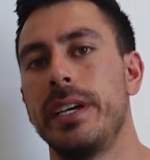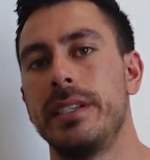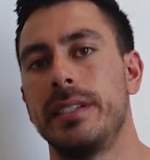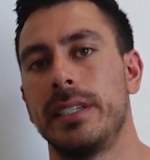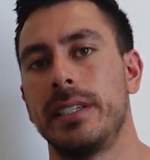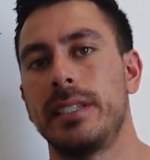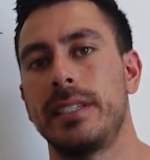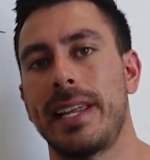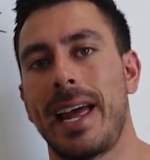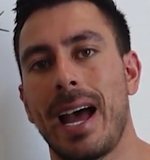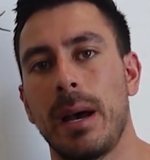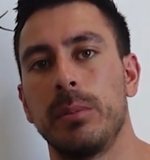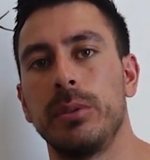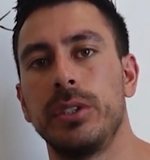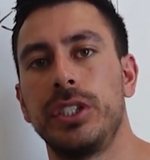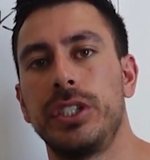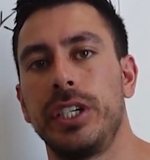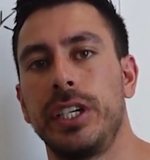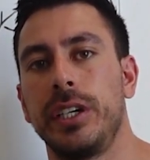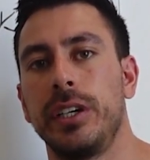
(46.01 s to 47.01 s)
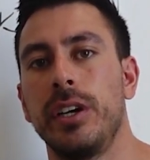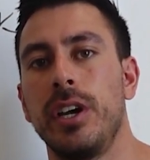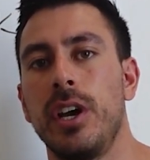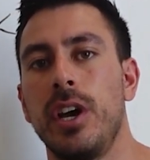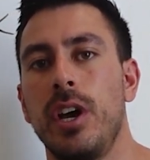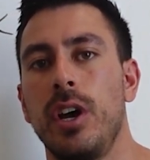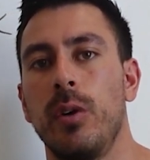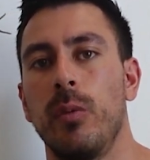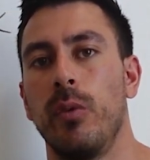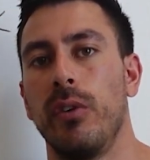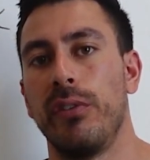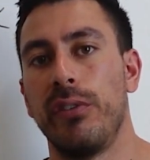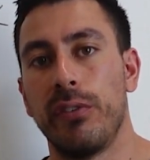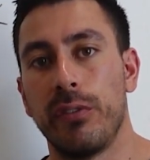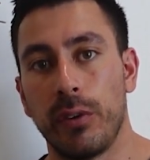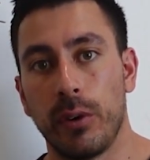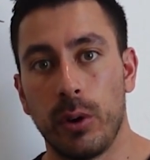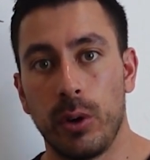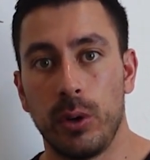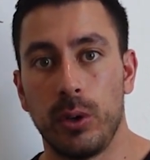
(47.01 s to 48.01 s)
is establishing
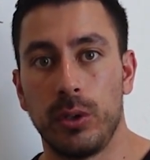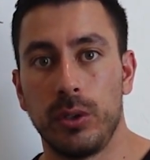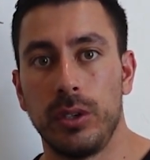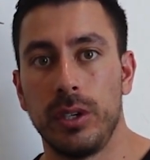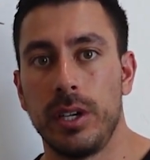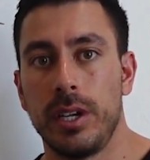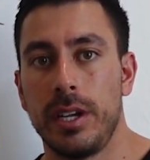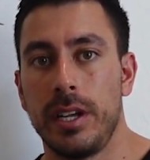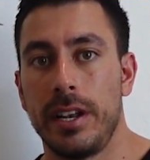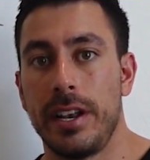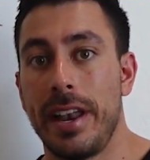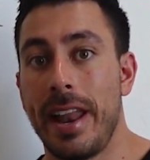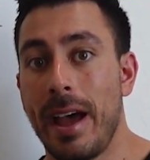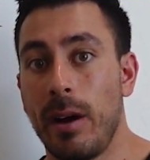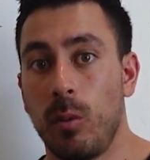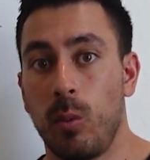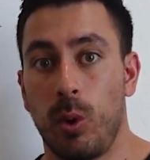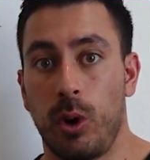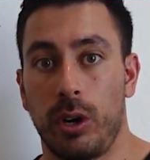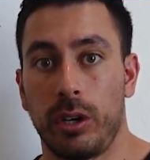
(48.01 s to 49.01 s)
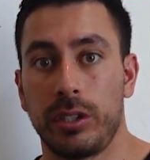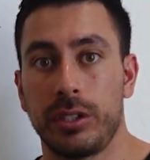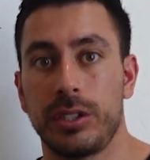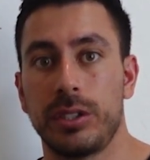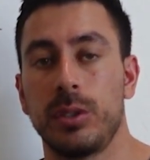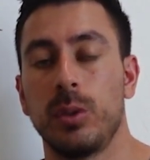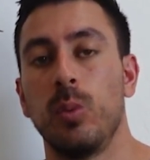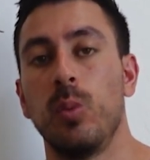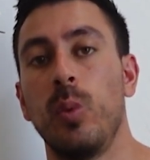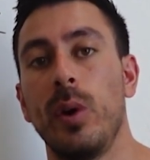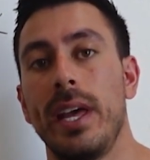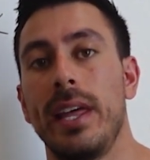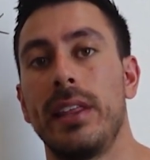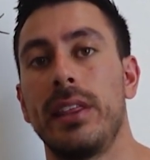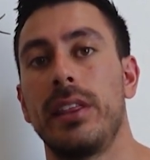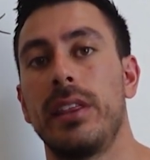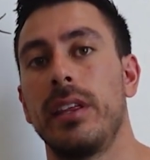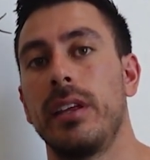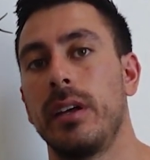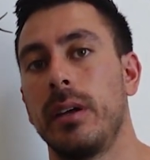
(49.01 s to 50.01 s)
referral networks
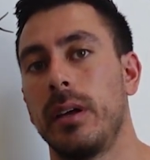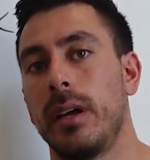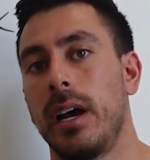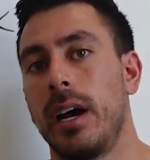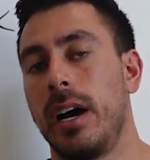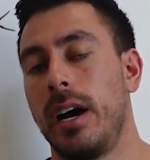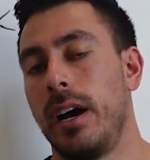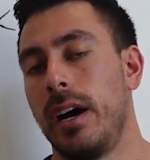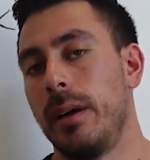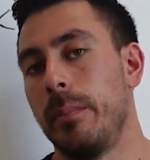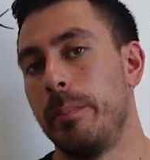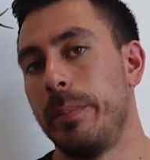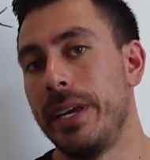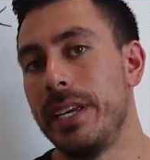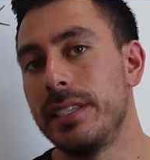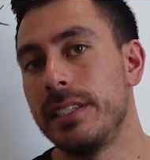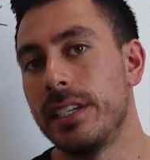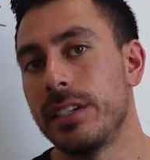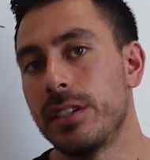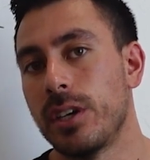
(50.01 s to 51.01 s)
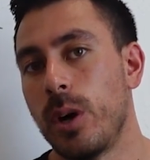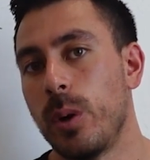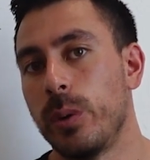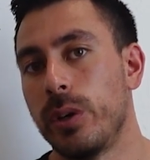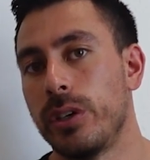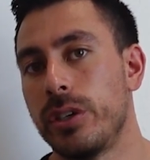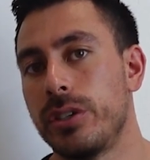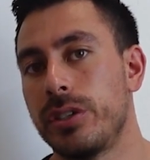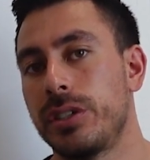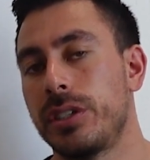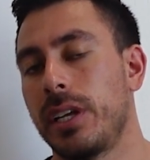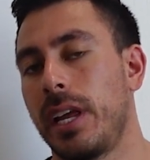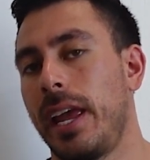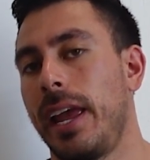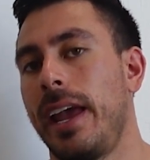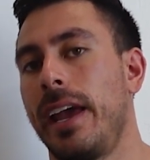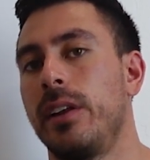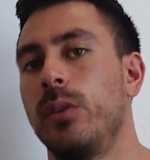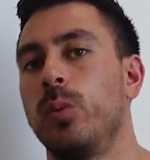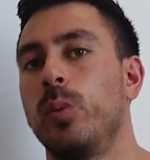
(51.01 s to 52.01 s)
with business owners
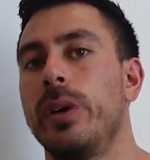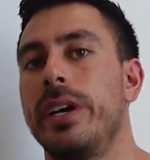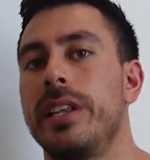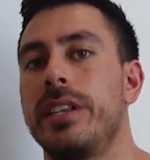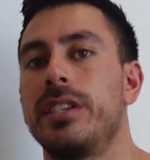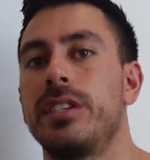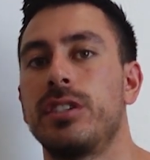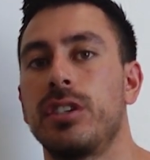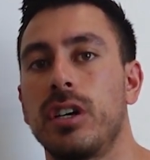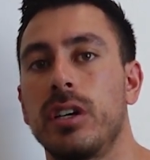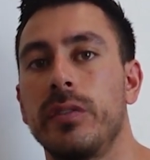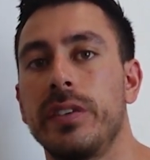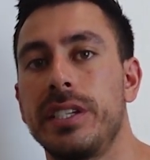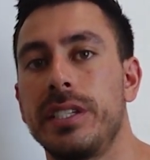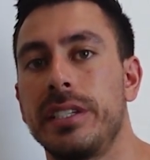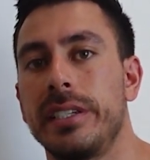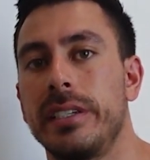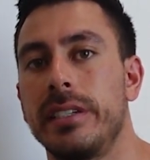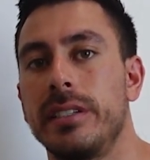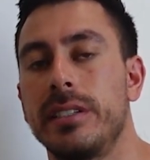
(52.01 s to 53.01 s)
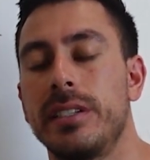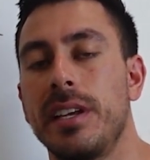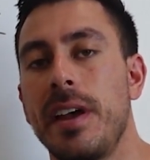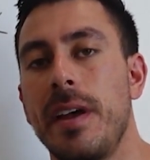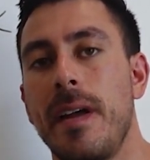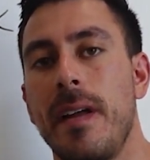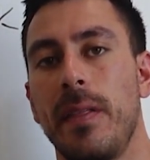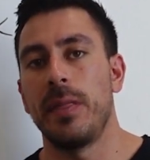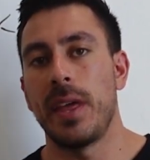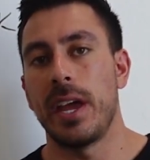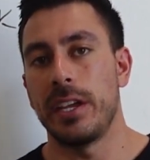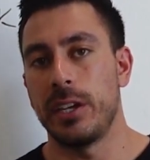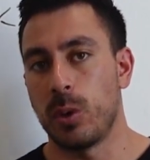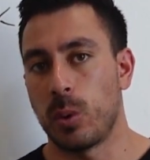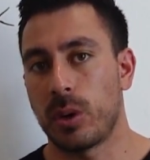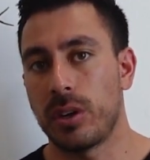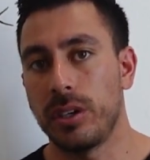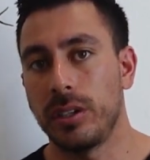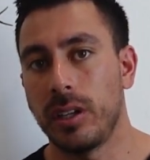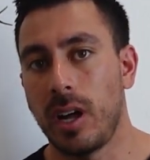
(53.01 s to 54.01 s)
and with services that
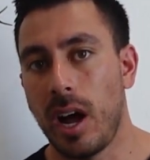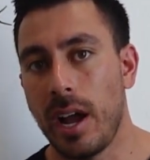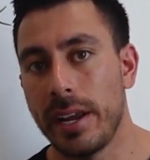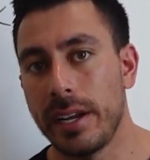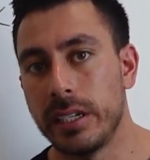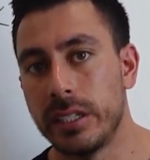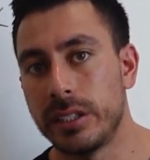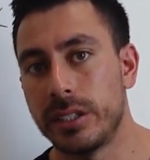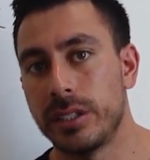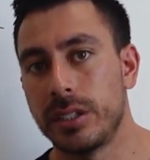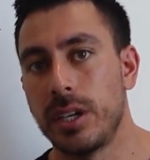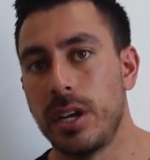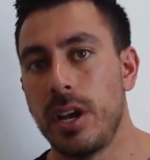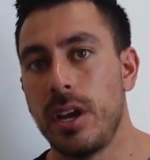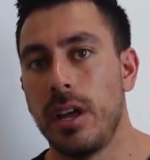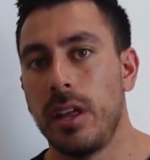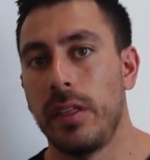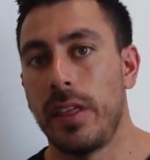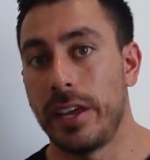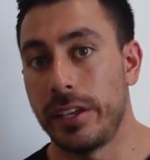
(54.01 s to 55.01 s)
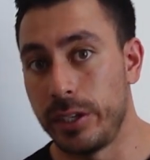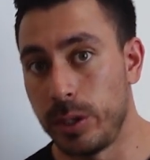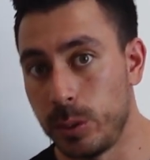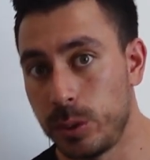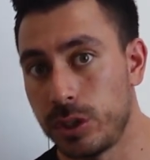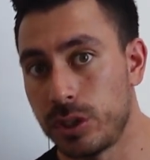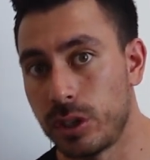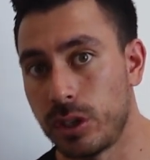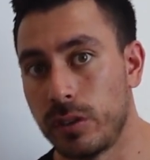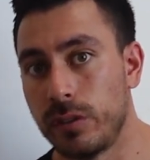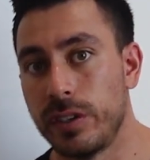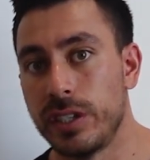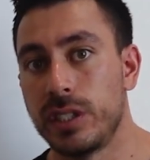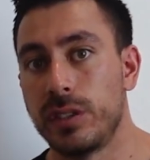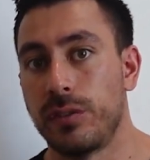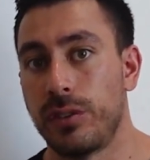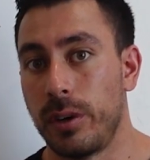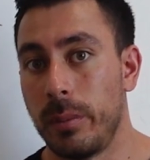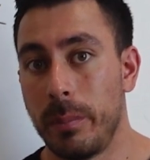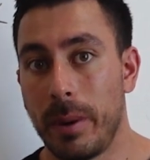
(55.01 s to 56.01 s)
your clients that you
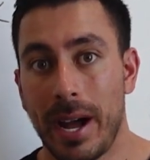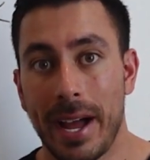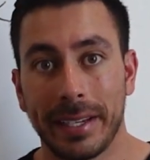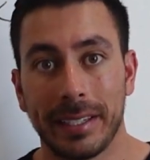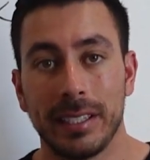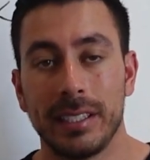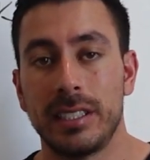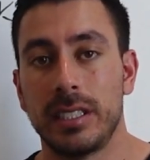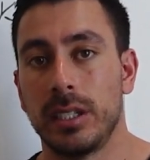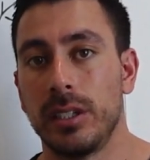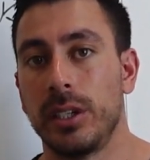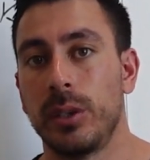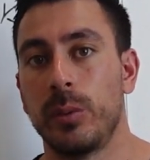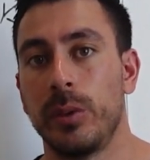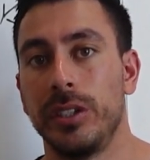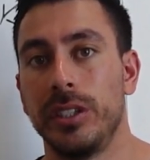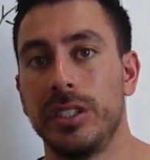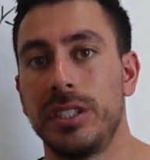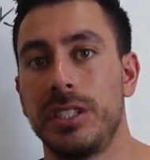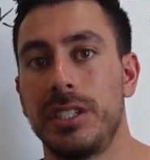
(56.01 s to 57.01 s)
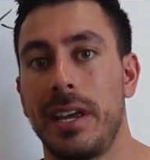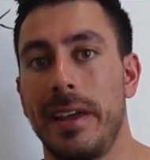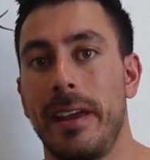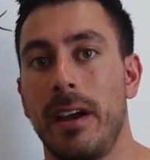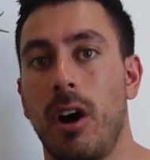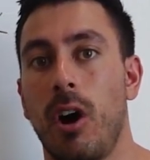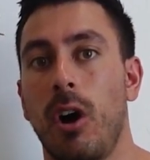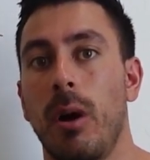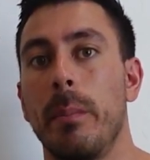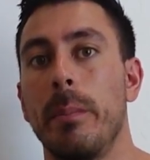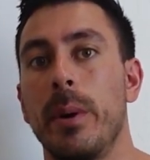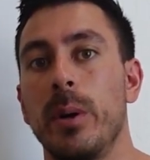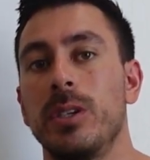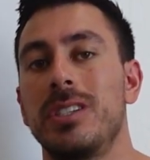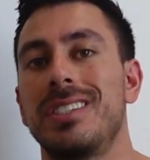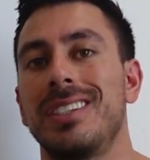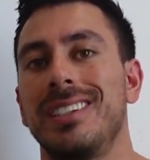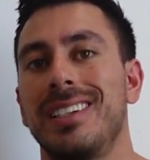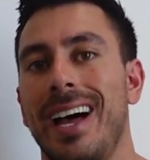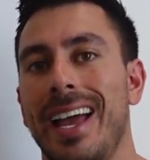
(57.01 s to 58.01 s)
service for buying and selling real estate are
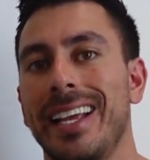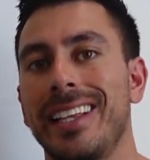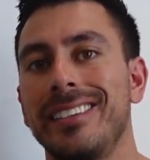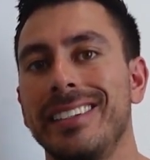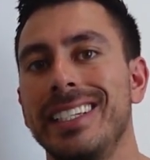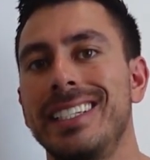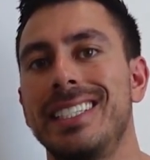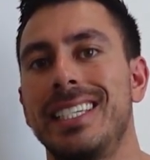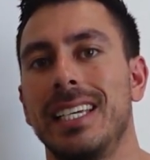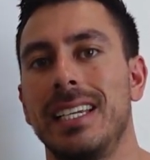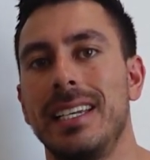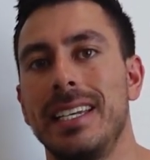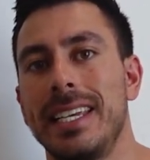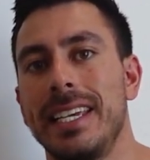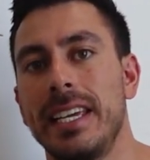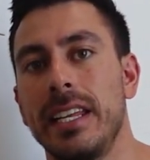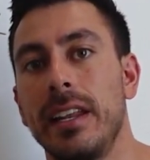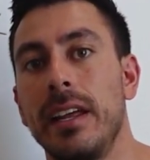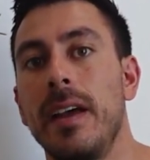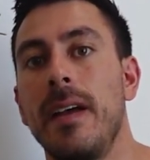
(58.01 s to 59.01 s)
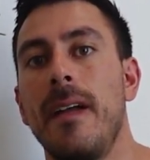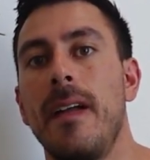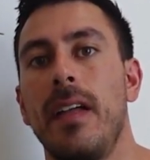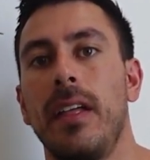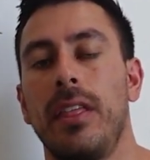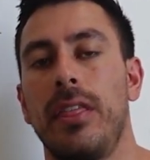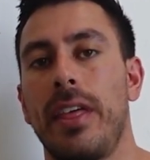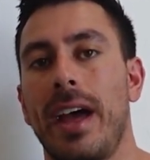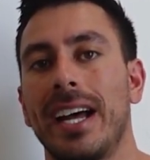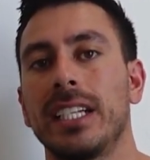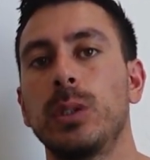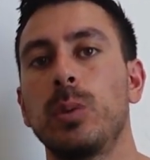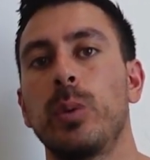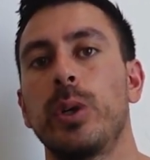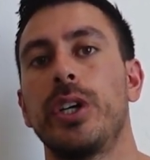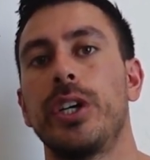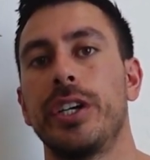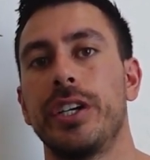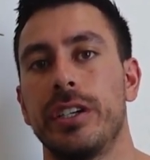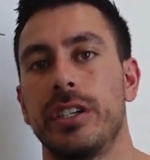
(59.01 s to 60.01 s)
most likely to need. That's
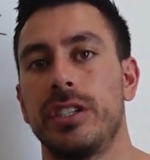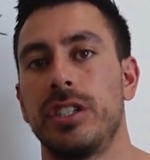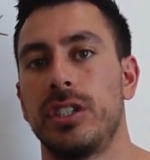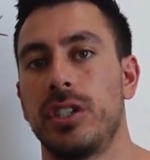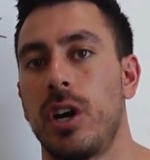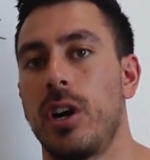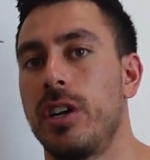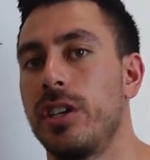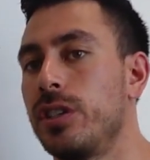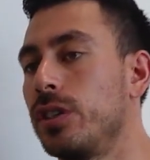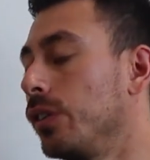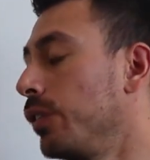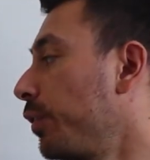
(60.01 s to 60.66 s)
where you're gonna start. So